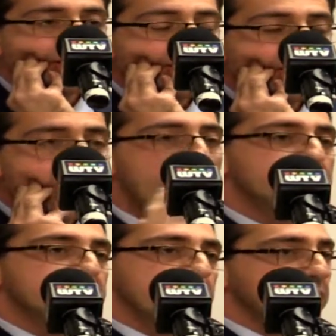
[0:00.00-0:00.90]
And if
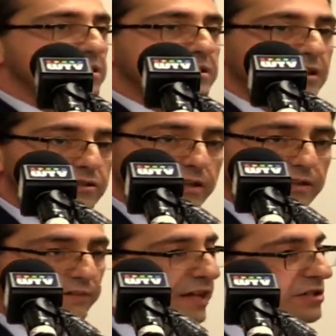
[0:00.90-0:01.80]
something's a subject of
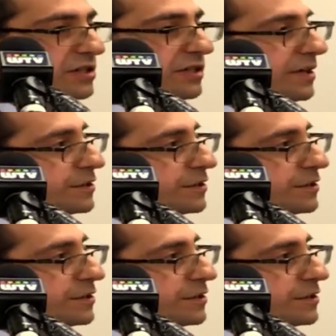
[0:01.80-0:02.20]
legislation,